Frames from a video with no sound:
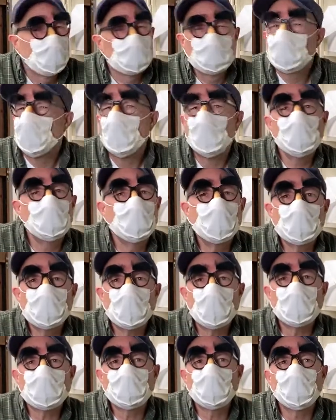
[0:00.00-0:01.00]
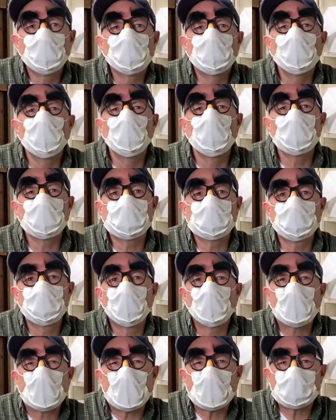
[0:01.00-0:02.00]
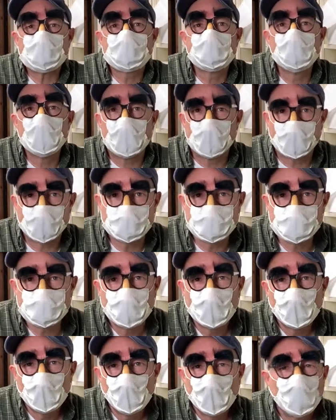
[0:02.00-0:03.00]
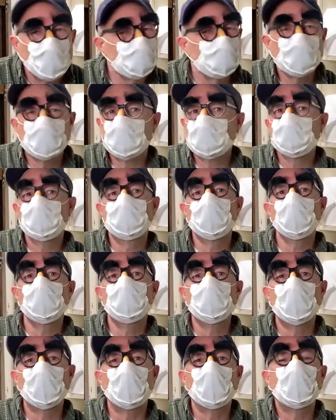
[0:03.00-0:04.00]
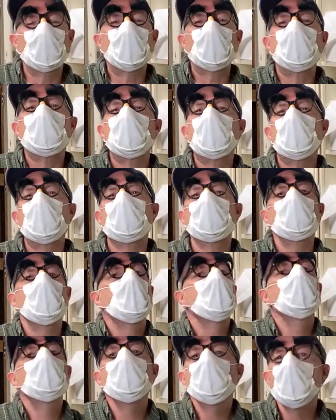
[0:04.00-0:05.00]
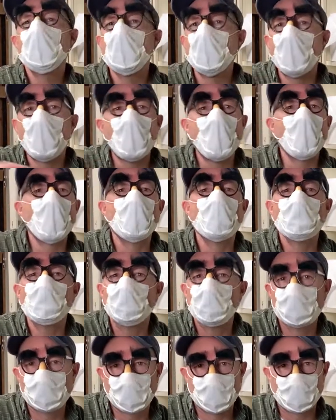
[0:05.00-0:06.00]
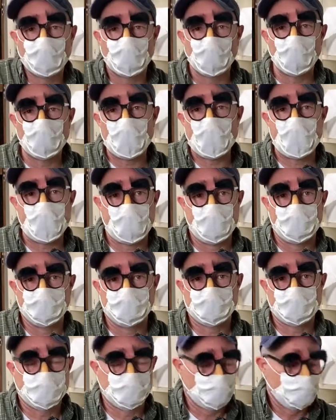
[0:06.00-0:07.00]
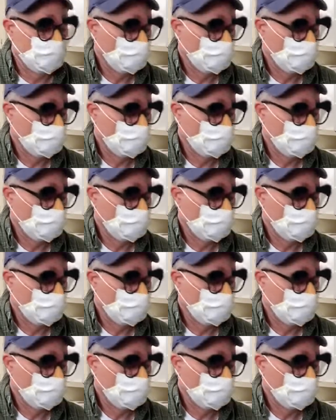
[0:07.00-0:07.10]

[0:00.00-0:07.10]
don't be like the foolish bridesmaids who didn't prepare and had no oil for their lamps.